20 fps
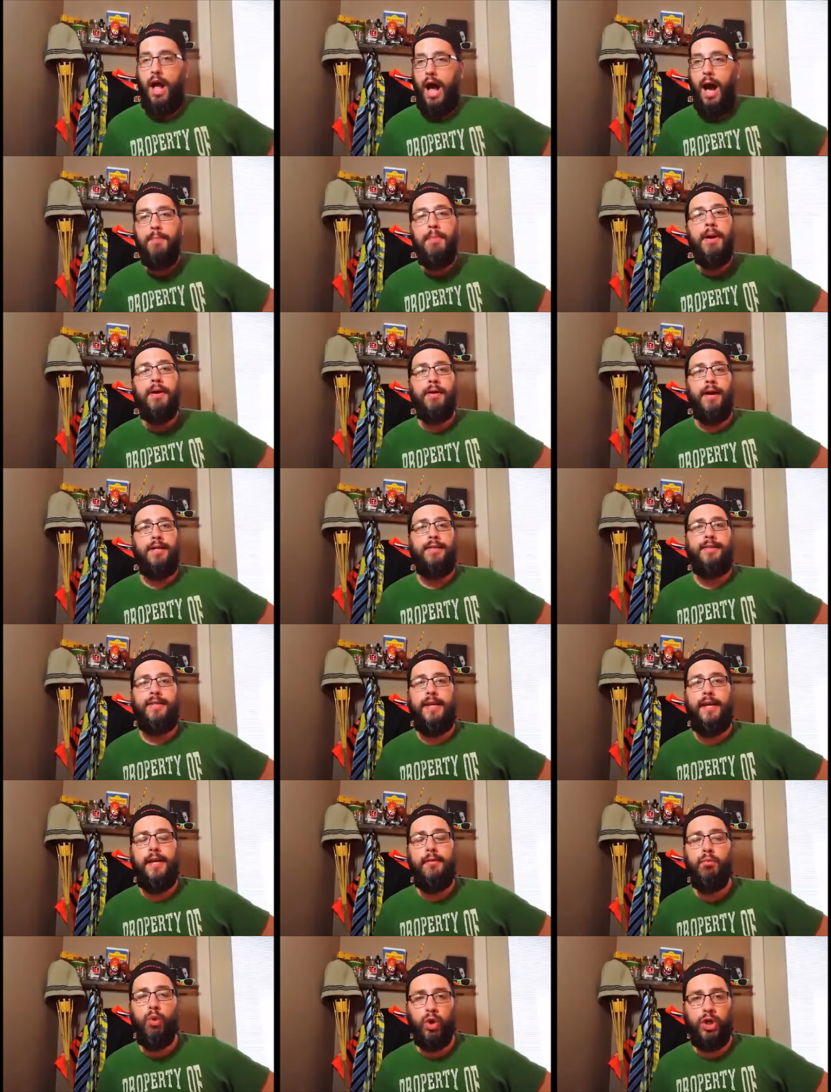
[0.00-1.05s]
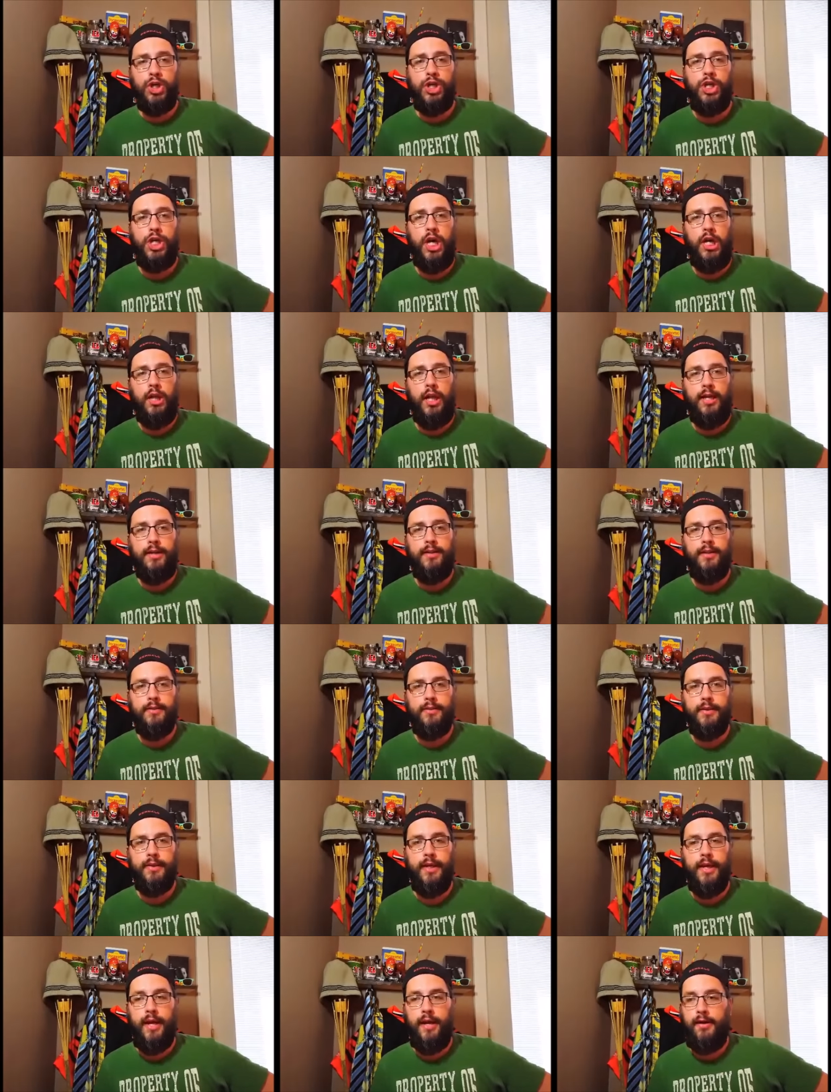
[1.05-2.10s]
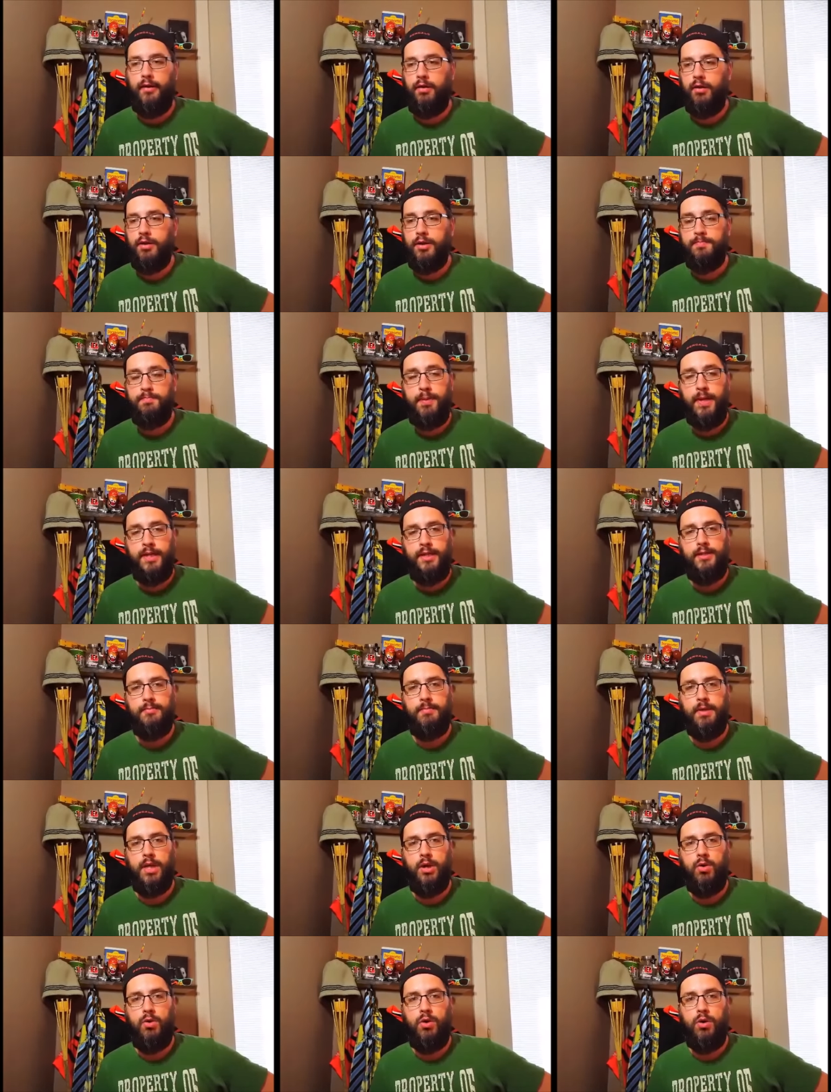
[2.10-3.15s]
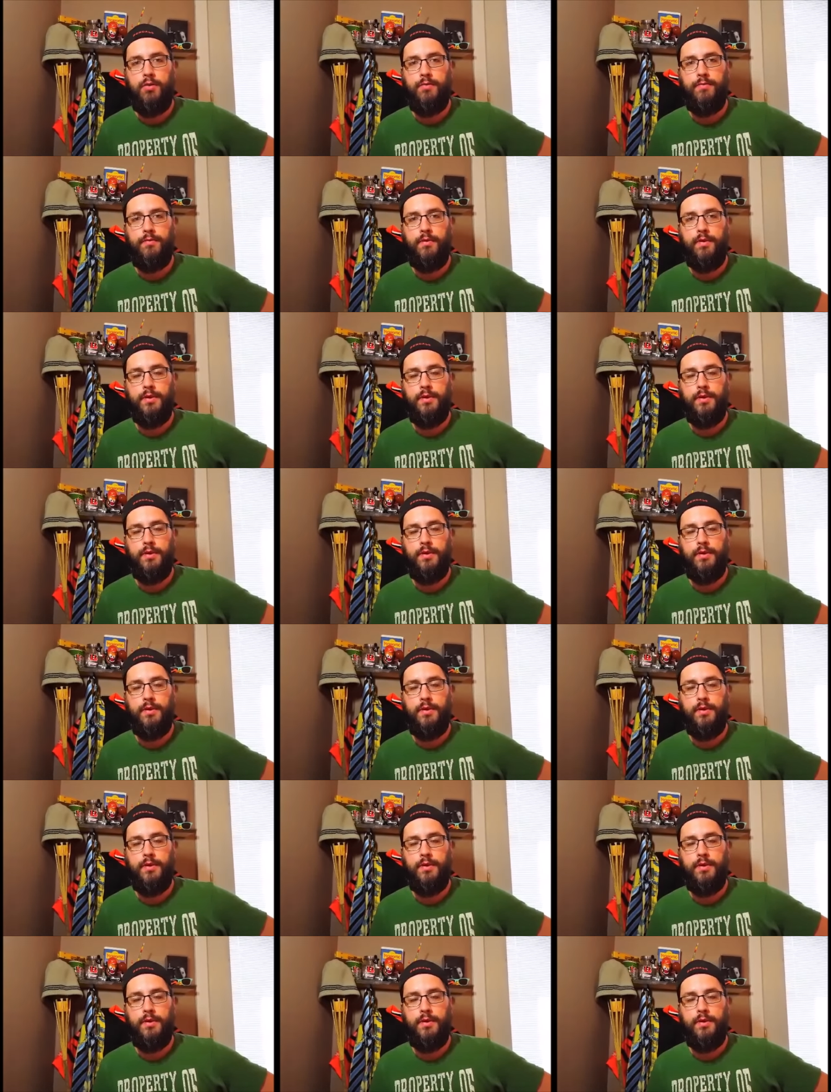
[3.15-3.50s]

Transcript: I better not see any more shit like this again. It's pissing me off.